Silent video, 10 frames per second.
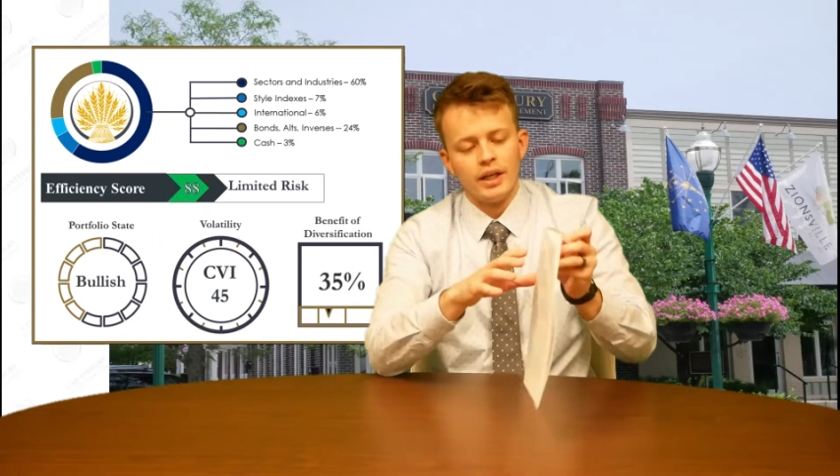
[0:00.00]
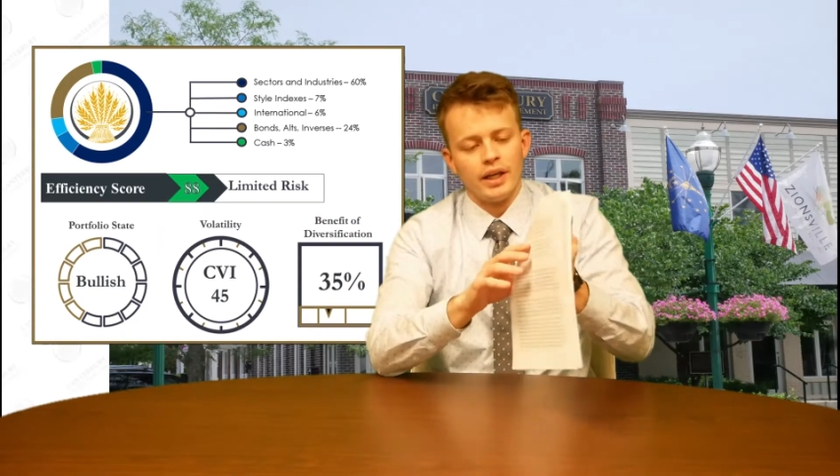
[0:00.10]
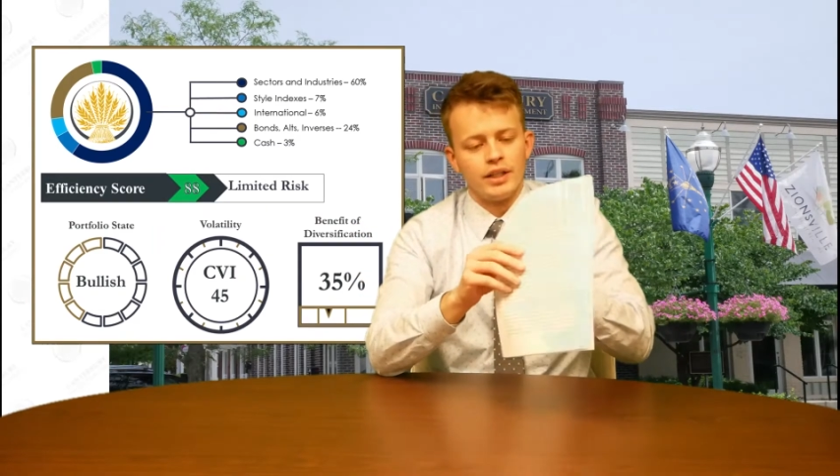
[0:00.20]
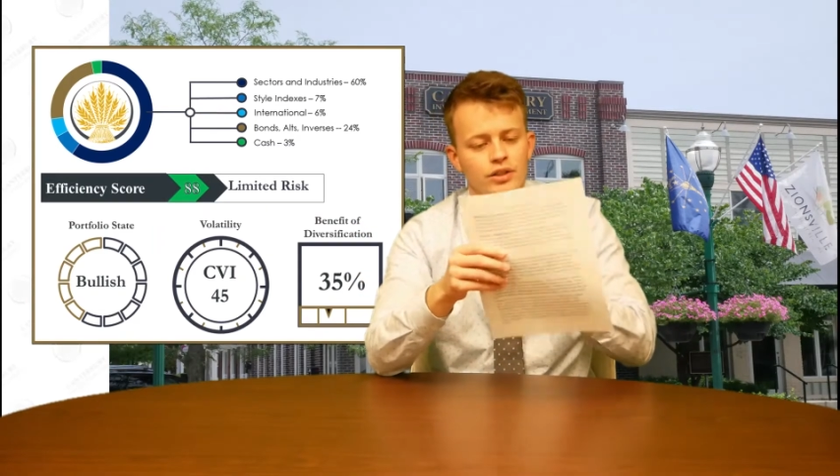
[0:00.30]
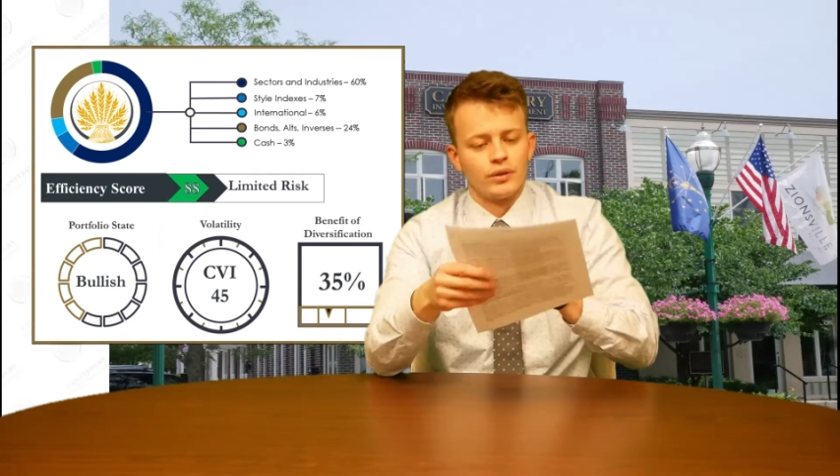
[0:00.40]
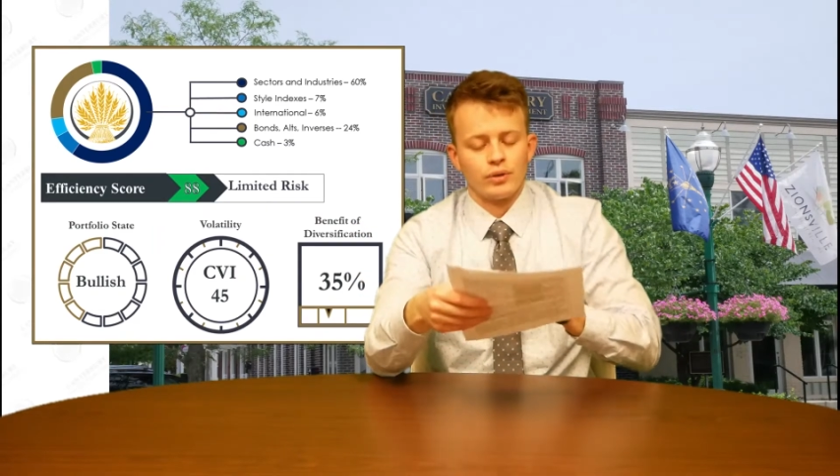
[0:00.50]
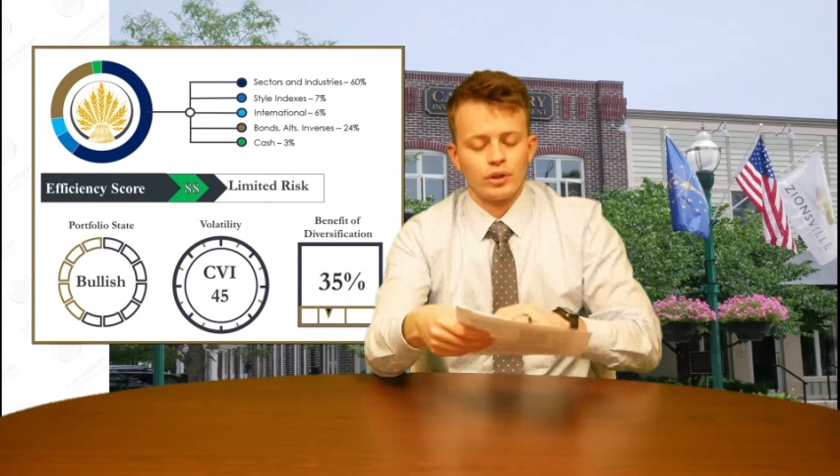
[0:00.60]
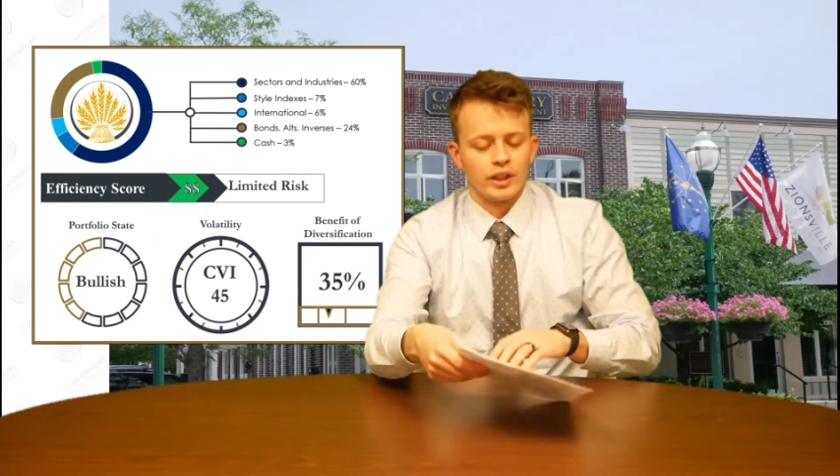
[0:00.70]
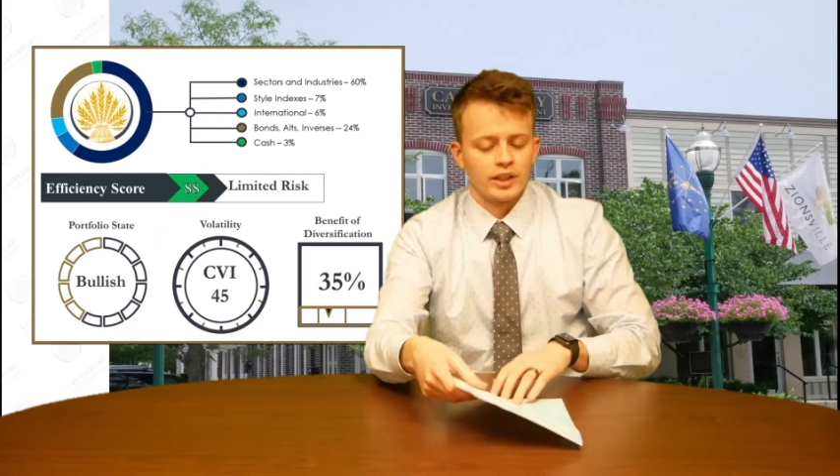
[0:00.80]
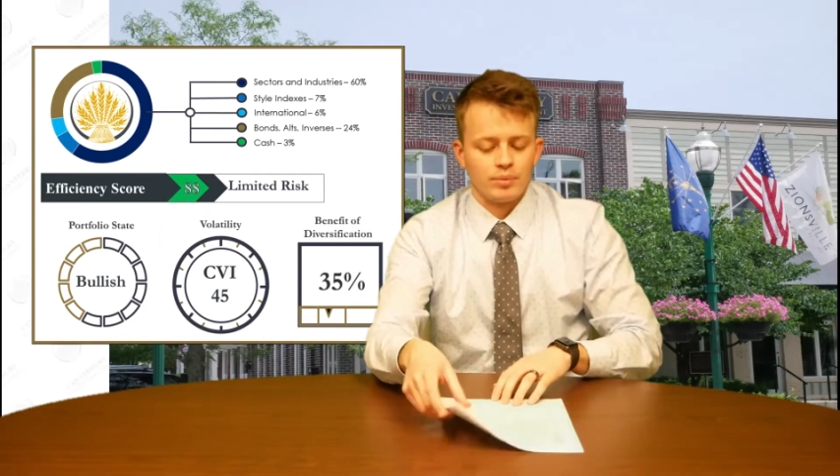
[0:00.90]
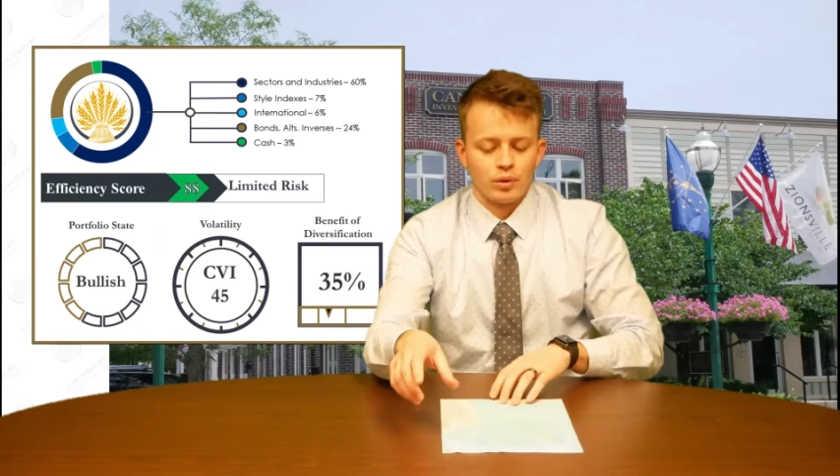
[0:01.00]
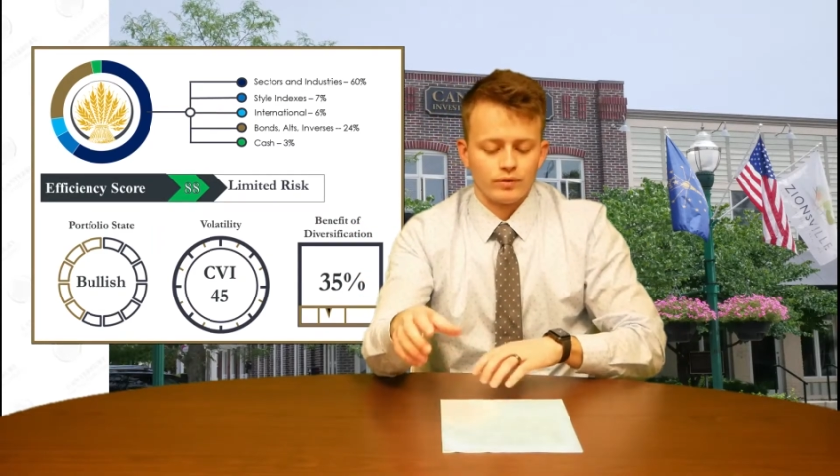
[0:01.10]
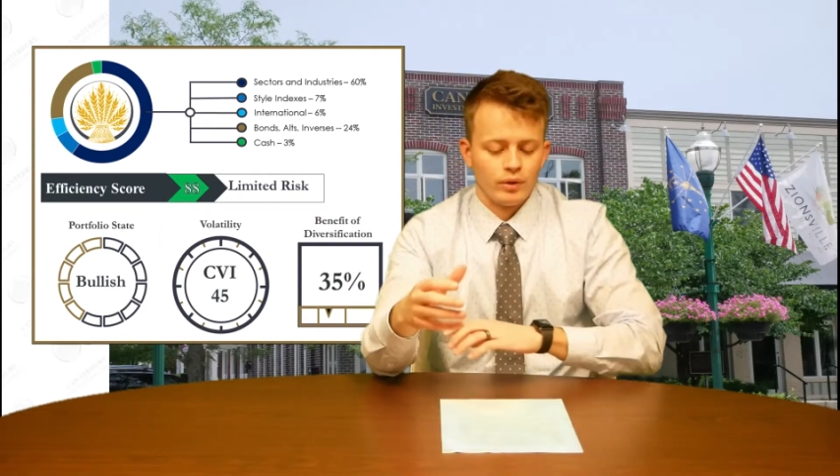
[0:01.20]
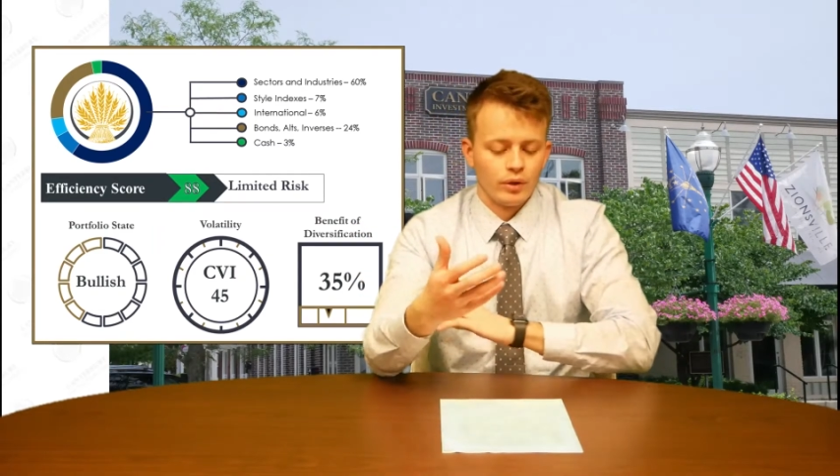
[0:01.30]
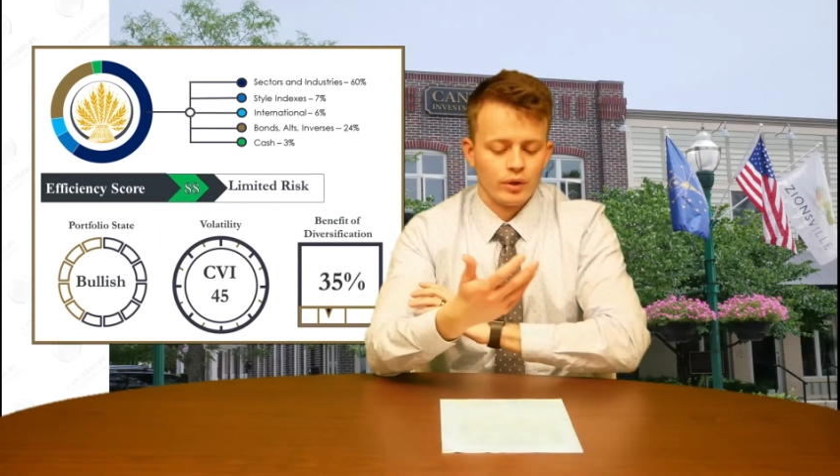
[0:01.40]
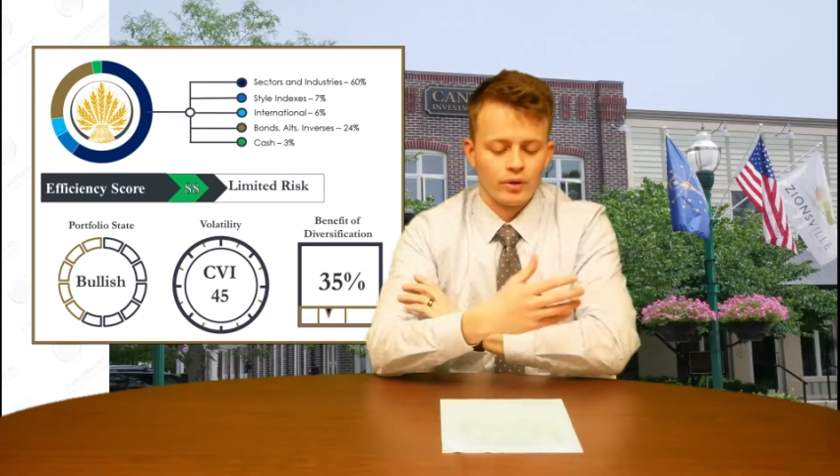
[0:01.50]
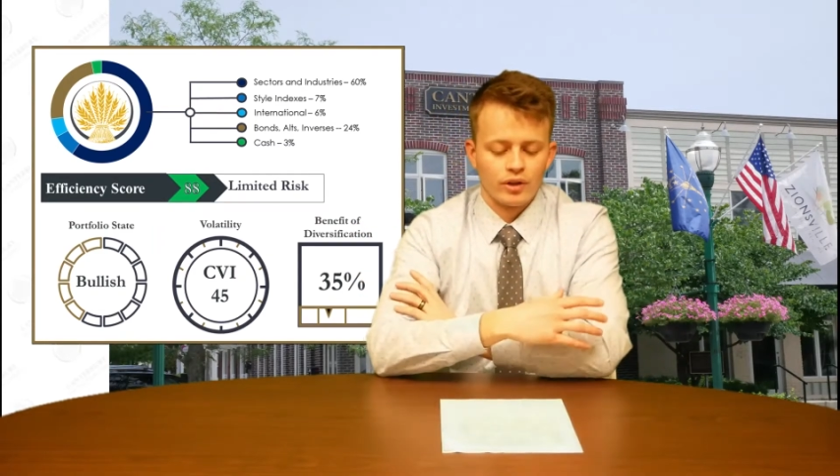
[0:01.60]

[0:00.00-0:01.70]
And so if we're looking at the portfolio